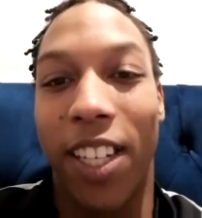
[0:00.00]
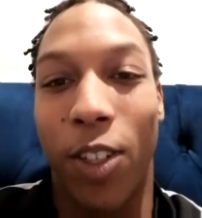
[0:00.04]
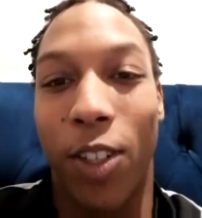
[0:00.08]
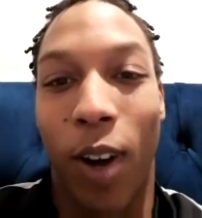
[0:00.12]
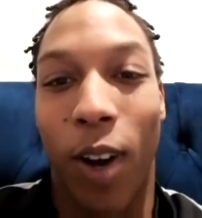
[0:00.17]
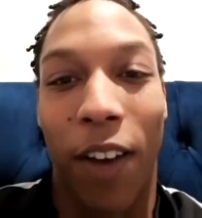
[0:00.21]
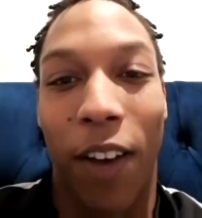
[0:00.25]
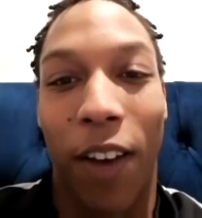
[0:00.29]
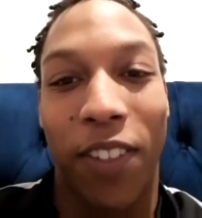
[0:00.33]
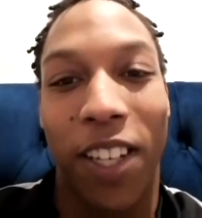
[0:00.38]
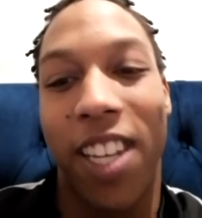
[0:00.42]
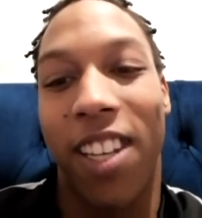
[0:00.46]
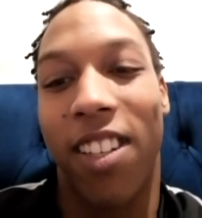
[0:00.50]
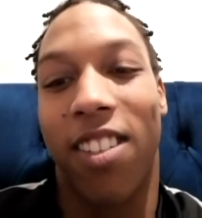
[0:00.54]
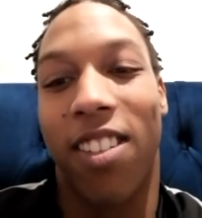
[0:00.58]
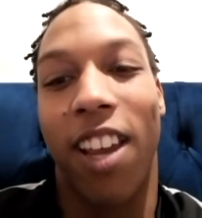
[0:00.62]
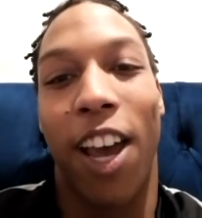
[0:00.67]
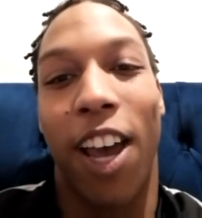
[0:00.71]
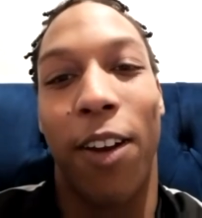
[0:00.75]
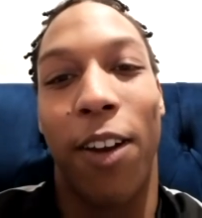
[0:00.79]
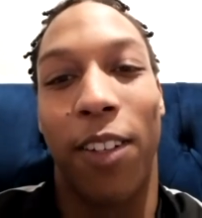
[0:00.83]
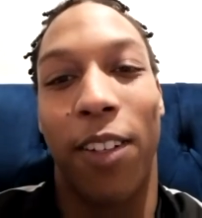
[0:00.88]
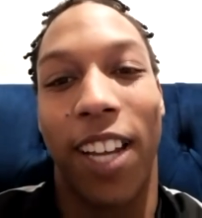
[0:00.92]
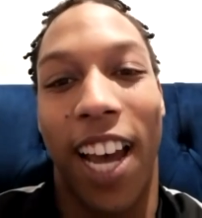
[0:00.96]
I have to eat
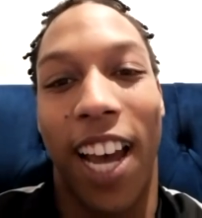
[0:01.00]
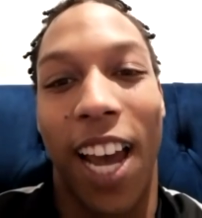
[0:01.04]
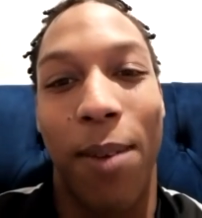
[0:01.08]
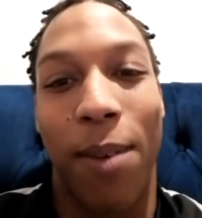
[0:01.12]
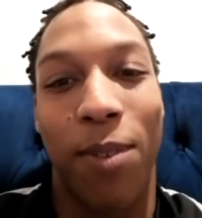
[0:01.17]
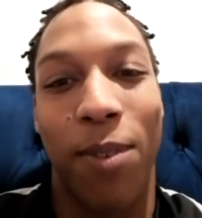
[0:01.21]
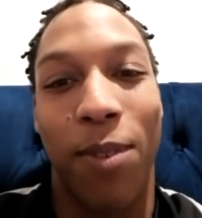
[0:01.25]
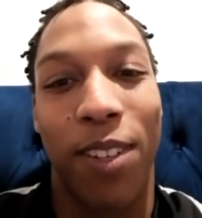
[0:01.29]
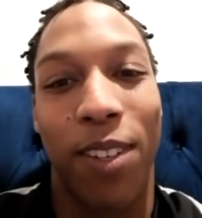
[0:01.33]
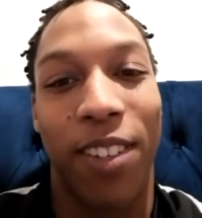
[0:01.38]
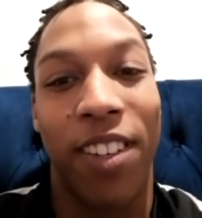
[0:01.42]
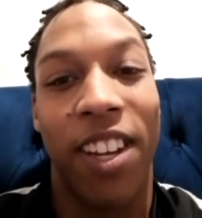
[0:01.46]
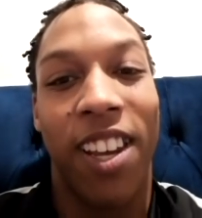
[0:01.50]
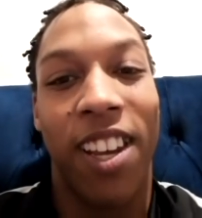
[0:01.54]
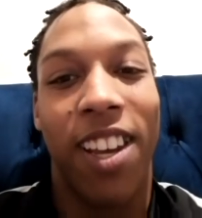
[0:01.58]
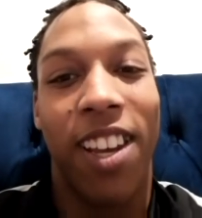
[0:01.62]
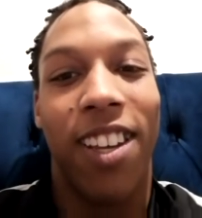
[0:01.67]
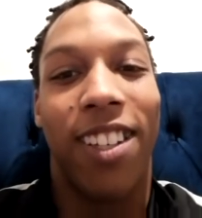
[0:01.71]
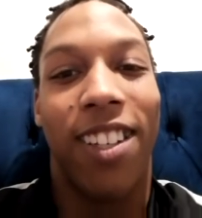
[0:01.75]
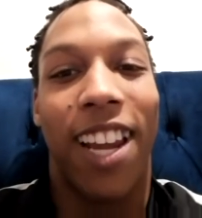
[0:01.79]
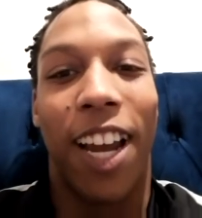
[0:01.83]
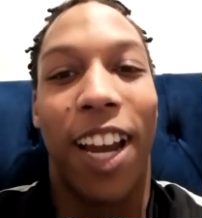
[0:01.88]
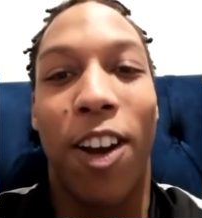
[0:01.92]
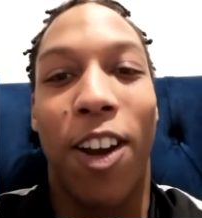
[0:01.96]
certain times and
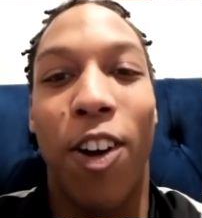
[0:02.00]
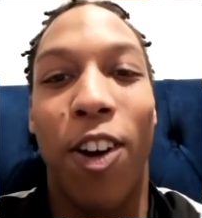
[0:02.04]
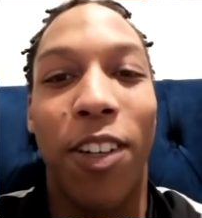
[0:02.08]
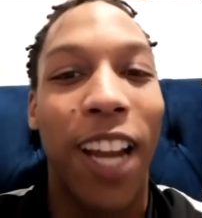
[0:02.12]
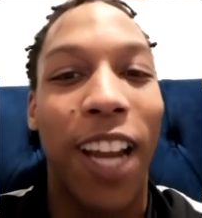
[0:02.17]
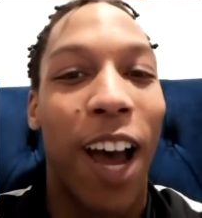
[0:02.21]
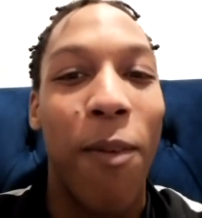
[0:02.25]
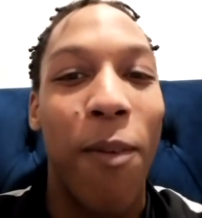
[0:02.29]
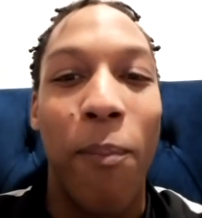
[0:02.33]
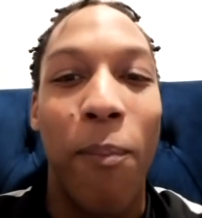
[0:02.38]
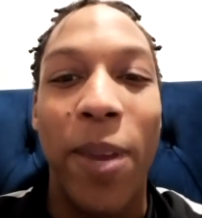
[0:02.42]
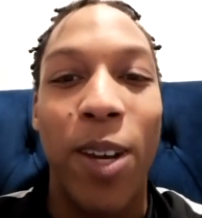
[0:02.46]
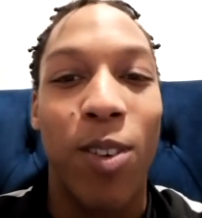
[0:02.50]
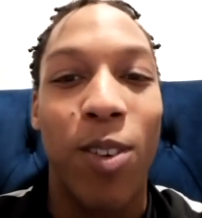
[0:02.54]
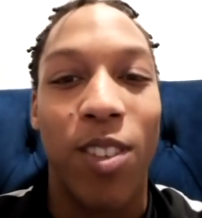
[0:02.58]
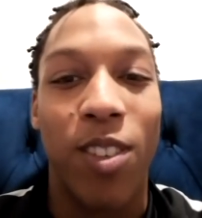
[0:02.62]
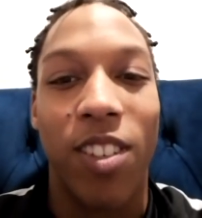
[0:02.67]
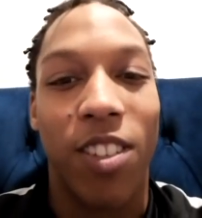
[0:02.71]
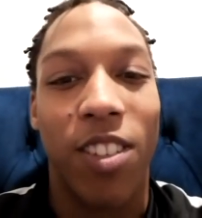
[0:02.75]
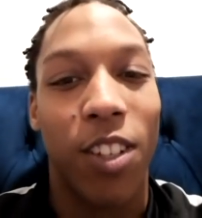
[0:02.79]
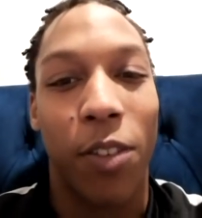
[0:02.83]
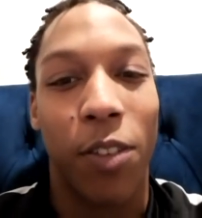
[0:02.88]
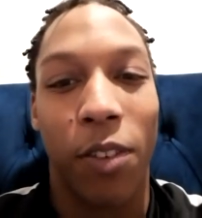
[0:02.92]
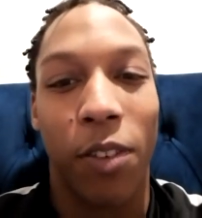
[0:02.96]
like cut down meals
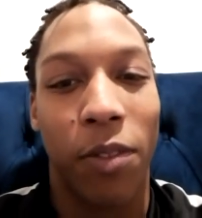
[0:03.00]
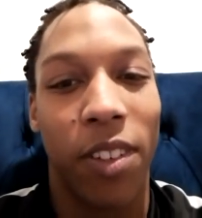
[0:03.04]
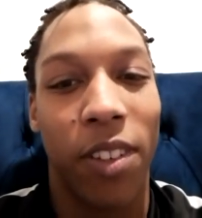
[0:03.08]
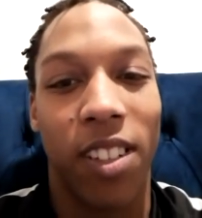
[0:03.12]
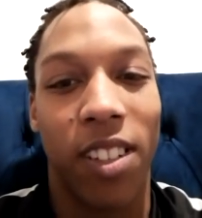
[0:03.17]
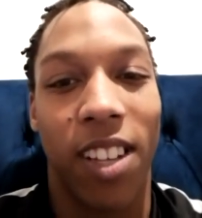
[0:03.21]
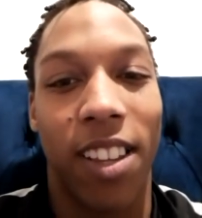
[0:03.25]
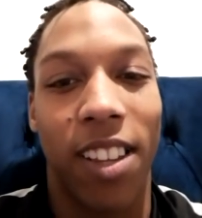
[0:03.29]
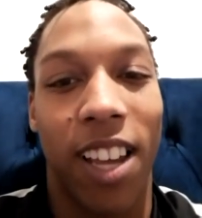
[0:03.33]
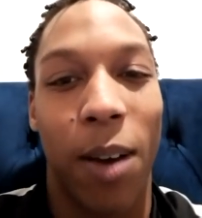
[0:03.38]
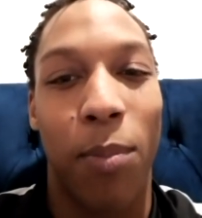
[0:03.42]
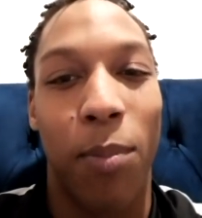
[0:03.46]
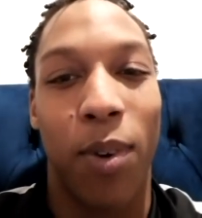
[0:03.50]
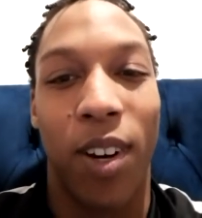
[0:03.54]
and stuff and things like that.